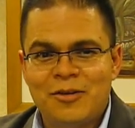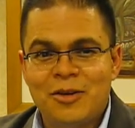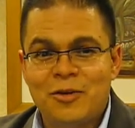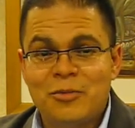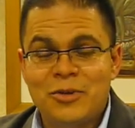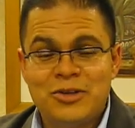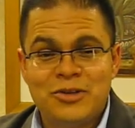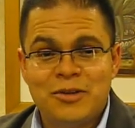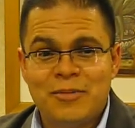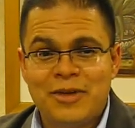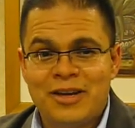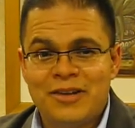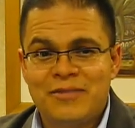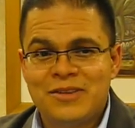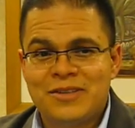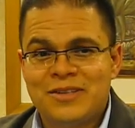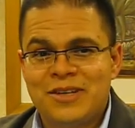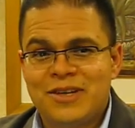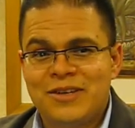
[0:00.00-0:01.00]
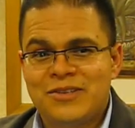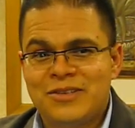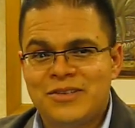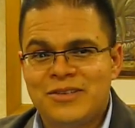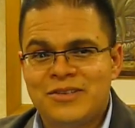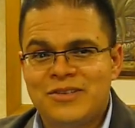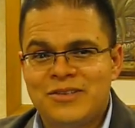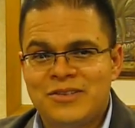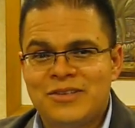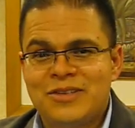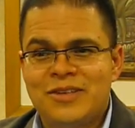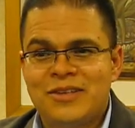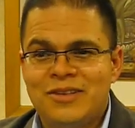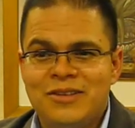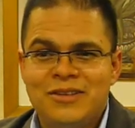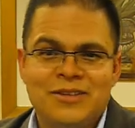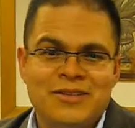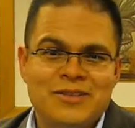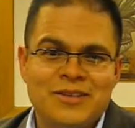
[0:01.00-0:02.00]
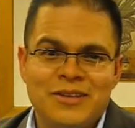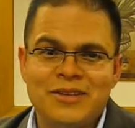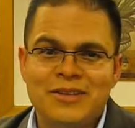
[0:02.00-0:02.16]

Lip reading: original manifestations in, say,